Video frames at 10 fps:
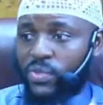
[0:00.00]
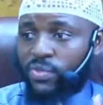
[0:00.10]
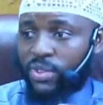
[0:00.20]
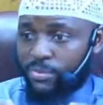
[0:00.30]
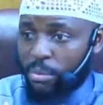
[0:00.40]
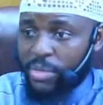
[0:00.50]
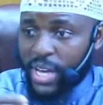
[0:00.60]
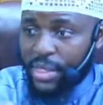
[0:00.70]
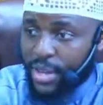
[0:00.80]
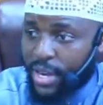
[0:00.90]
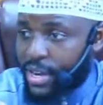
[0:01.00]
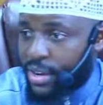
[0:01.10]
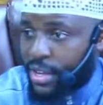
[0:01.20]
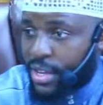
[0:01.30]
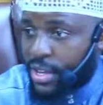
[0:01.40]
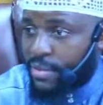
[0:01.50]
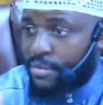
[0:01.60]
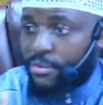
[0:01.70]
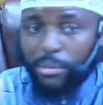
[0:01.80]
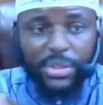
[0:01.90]
And from the adhkar,
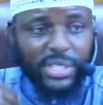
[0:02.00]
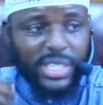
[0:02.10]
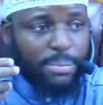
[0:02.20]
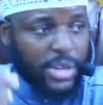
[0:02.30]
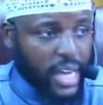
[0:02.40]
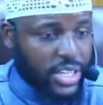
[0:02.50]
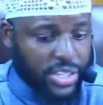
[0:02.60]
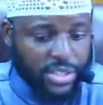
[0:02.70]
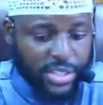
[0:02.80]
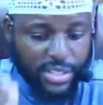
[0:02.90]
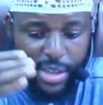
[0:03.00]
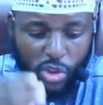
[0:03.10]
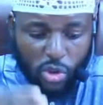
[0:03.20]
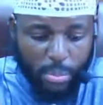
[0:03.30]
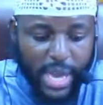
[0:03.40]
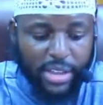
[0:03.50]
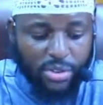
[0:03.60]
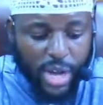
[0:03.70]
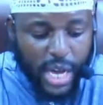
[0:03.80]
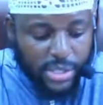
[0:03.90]
from this application, is that you make
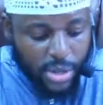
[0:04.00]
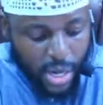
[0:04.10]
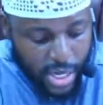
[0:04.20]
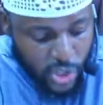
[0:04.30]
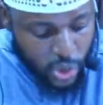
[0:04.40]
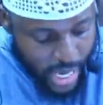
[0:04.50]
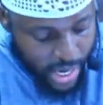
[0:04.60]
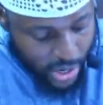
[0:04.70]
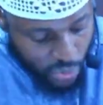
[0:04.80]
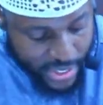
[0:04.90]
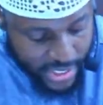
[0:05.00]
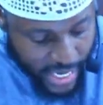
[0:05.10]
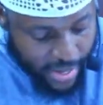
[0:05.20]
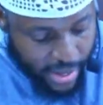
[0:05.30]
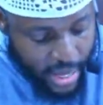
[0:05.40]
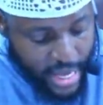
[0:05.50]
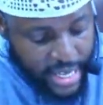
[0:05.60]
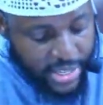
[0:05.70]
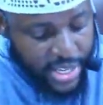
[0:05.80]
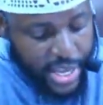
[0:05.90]
dua to Allah subhanahu wa ta'ala,
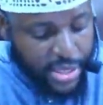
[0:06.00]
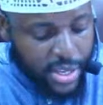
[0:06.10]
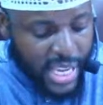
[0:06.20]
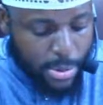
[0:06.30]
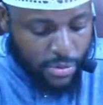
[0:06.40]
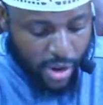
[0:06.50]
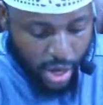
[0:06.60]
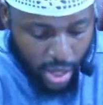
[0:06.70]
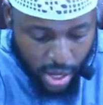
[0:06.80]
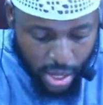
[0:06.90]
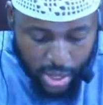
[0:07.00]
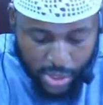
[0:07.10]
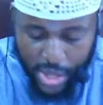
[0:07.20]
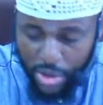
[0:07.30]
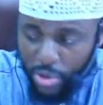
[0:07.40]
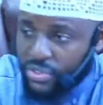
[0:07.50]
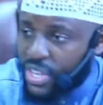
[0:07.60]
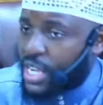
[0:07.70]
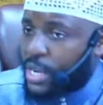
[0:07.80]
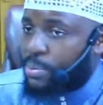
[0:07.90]
saying in the name of Allah, that you
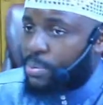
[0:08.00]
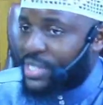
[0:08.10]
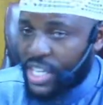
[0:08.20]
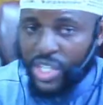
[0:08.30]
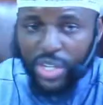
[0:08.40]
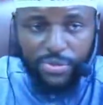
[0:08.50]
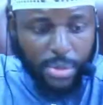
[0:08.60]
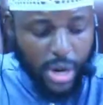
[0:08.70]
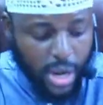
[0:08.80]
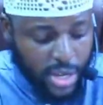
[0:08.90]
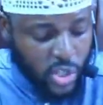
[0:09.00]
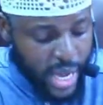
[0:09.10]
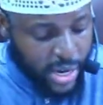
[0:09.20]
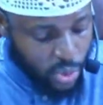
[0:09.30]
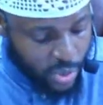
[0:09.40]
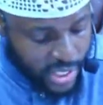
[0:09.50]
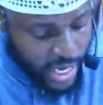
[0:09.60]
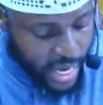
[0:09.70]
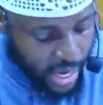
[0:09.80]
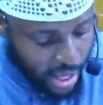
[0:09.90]
seek protection from Allah subhanahu wa ta'ala,